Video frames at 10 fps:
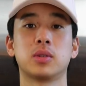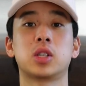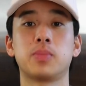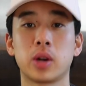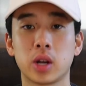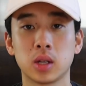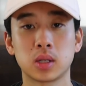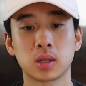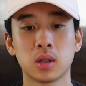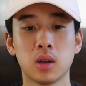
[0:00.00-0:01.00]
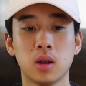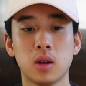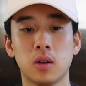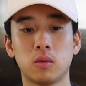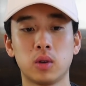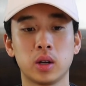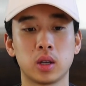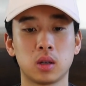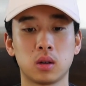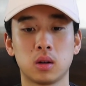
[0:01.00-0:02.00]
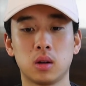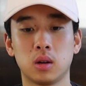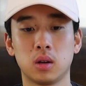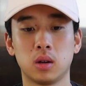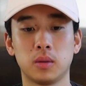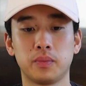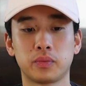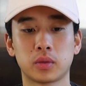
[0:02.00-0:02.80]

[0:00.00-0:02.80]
experience running her